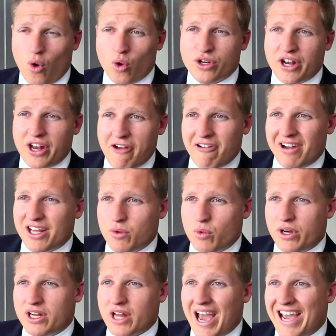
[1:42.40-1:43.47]
Ordinarily,
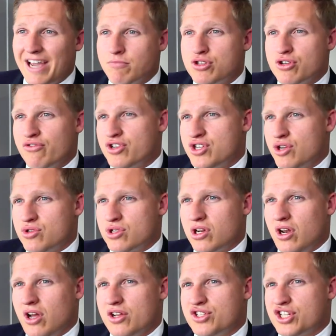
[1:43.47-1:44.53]
we'd aim to reduce a
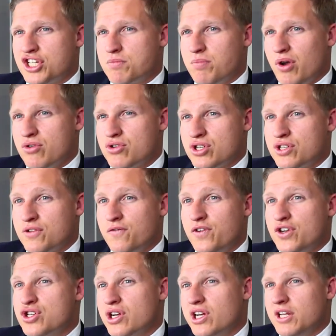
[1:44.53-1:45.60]
client's exposure
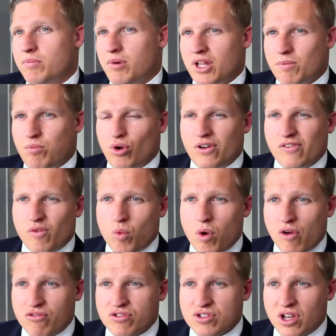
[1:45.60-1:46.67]
sufficiently by the point of a
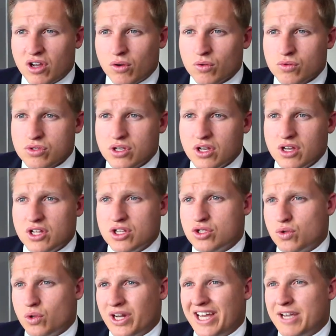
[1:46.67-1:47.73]
well result
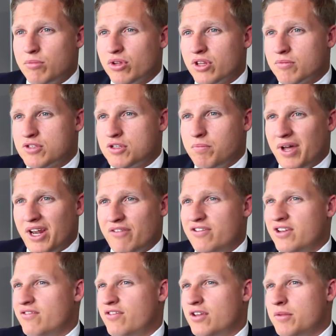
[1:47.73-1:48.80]
to enable them to
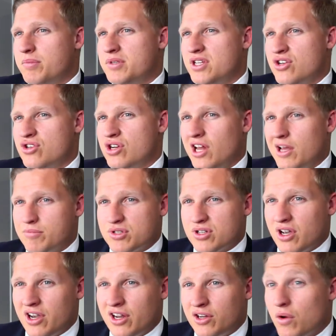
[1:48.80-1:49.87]
benefit from the potential
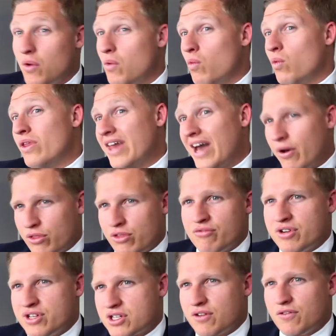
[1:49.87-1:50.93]
upside without the
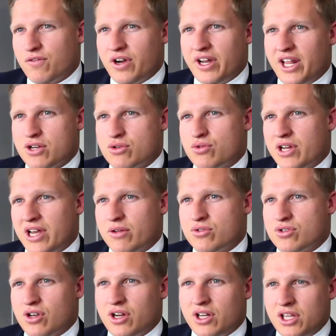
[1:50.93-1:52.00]
risk of financial
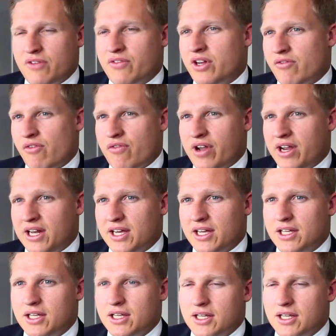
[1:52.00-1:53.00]
downside in the event of a failure.